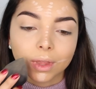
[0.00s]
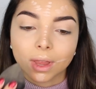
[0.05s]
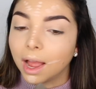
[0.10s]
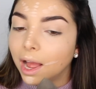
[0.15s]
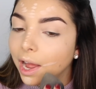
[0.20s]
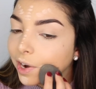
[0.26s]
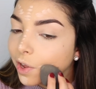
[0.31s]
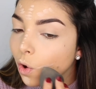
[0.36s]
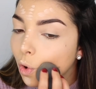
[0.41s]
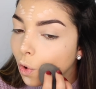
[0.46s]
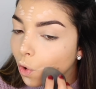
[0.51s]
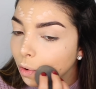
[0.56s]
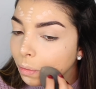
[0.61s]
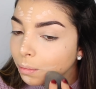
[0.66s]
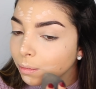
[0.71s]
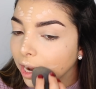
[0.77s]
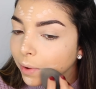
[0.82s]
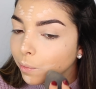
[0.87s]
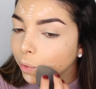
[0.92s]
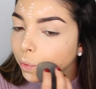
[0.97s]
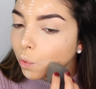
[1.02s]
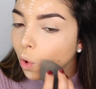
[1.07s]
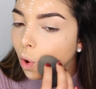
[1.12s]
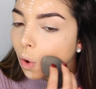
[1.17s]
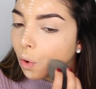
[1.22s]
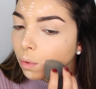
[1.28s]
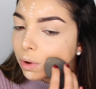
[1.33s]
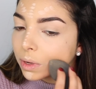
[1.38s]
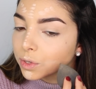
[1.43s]
at home. Like we will
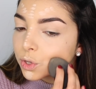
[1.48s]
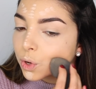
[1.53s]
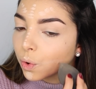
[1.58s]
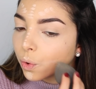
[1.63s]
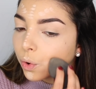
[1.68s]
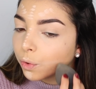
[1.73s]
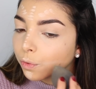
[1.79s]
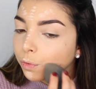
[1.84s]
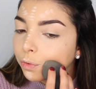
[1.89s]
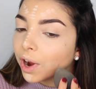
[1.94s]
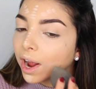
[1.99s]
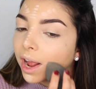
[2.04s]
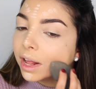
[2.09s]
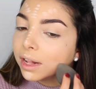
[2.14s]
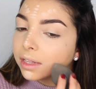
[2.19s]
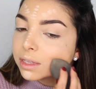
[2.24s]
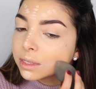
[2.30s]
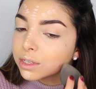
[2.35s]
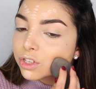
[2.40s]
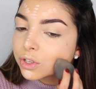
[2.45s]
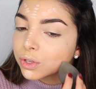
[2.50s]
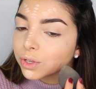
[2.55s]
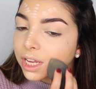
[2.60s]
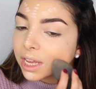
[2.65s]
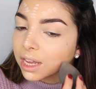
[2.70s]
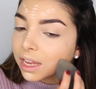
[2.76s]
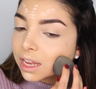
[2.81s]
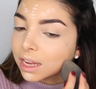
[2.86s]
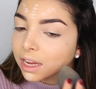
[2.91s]
always go to friends to
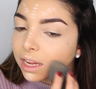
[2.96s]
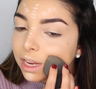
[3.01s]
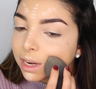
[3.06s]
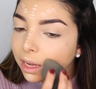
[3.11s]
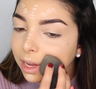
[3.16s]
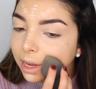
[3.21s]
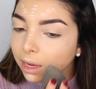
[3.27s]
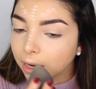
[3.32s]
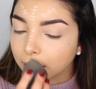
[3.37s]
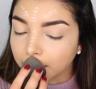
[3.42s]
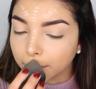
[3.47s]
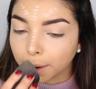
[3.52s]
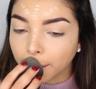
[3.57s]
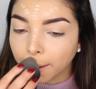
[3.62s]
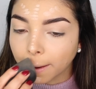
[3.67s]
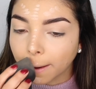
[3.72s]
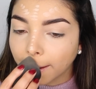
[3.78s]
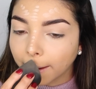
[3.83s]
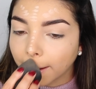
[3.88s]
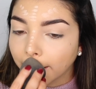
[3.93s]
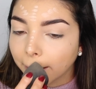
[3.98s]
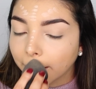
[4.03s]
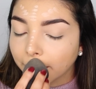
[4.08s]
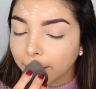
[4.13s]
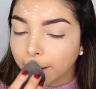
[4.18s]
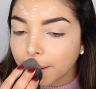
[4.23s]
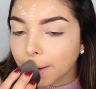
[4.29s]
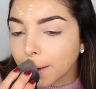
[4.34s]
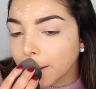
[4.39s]
eat, and
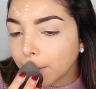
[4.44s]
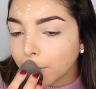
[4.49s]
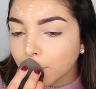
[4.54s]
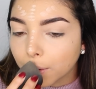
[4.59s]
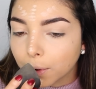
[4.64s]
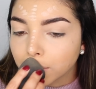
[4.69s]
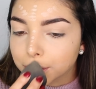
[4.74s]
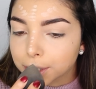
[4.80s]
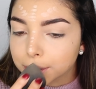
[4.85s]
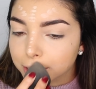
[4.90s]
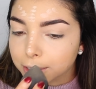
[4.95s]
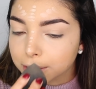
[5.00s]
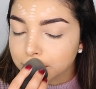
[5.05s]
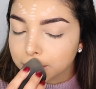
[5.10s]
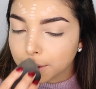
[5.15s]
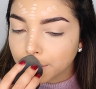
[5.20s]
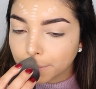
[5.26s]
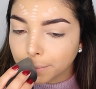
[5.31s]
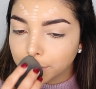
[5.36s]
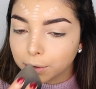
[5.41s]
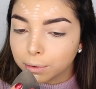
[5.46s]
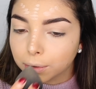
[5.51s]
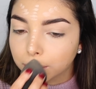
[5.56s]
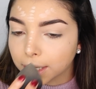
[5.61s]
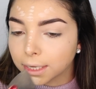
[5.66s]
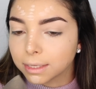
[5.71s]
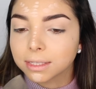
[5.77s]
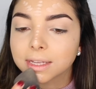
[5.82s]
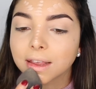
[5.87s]
you know, we'll just do
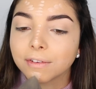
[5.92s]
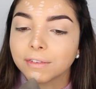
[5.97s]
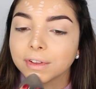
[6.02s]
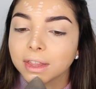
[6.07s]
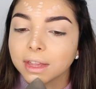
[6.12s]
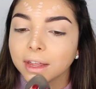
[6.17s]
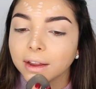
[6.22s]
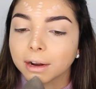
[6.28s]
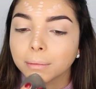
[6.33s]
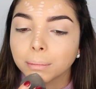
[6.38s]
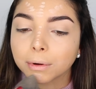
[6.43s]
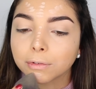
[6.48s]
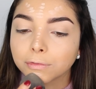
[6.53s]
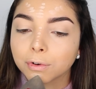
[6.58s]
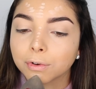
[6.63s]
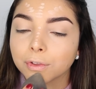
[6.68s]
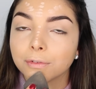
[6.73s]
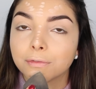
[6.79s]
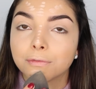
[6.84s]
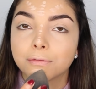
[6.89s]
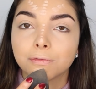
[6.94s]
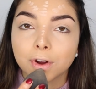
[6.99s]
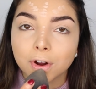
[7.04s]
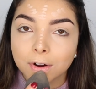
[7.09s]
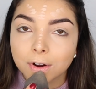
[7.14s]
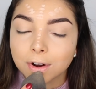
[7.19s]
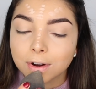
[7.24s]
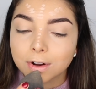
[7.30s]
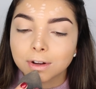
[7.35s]
Thanksgiving there. But for the
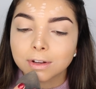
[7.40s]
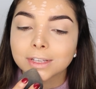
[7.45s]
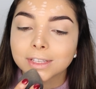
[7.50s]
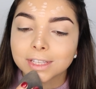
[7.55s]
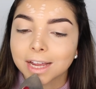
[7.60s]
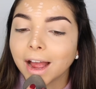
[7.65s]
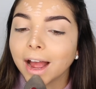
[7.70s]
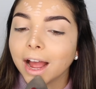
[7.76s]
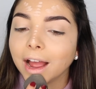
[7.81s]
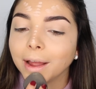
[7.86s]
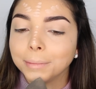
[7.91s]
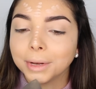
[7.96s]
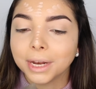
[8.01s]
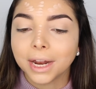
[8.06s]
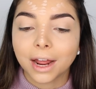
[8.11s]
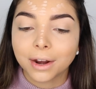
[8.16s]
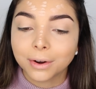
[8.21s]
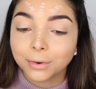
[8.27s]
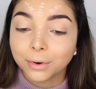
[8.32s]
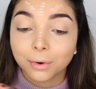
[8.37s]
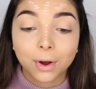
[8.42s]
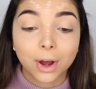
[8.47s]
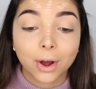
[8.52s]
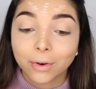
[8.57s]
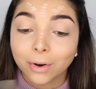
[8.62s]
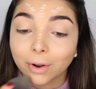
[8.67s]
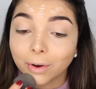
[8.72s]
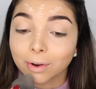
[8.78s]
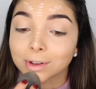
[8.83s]
first time, and I don't know
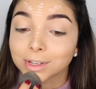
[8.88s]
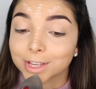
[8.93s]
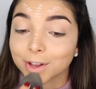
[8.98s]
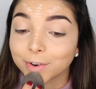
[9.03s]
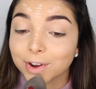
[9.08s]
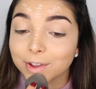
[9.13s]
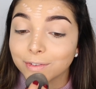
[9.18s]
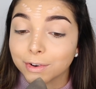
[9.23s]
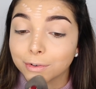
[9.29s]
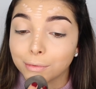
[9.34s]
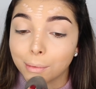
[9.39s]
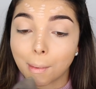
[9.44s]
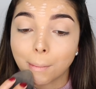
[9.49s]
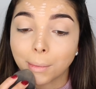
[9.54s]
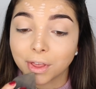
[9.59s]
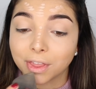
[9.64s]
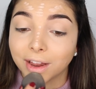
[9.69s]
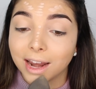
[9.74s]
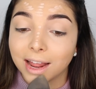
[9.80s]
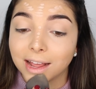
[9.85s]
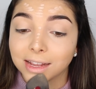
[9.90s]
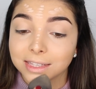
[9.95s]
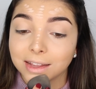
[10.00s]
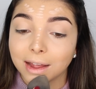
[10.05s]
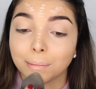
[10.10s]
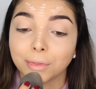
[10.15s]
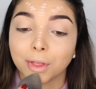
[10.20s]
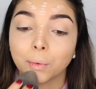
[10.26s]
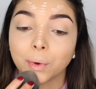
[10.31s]
how long, because I don't even remember the last
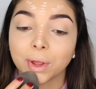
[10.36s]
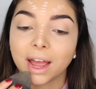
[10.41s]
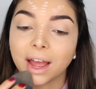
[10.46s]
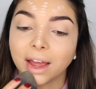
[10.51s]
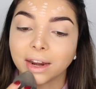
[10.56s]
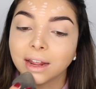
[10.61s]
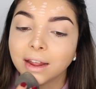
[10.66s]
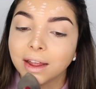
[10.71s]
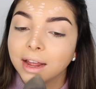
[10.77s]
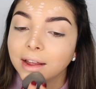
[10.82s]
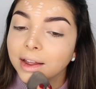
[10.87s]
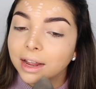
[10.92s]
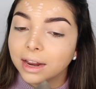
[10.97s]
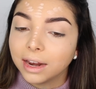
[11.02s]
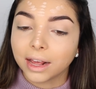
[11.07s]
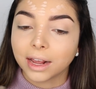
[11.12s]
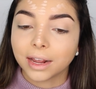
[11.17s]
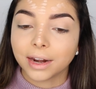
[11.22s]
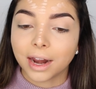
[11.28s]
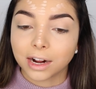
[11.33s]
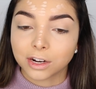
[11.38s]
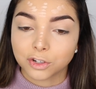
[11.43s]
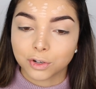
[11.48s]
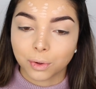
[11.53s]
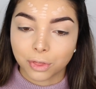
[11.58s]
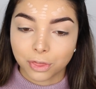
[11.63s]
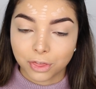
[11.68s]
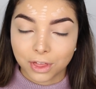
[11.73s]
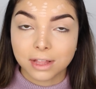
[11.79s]
time that we had like an
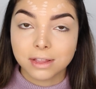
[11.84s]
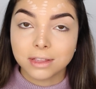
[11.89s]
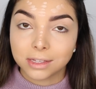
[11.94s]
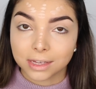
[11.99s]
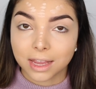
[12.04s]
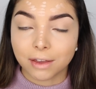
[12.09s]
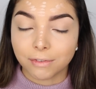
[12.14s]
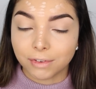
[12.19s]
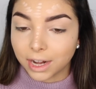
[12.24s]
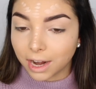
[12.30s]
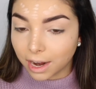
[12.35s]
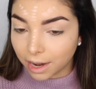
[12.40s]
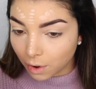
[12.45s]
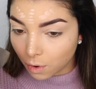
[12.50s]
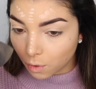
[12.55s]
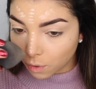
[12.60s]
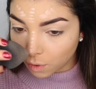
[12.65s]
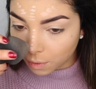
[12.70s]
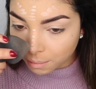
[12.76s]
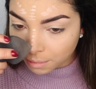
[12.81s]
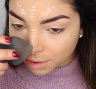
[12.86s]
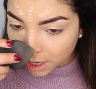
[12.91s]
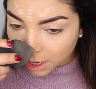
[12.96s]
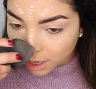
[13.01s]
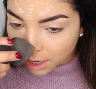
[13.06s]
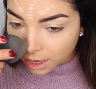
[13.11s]
actual Thanksgiving at home.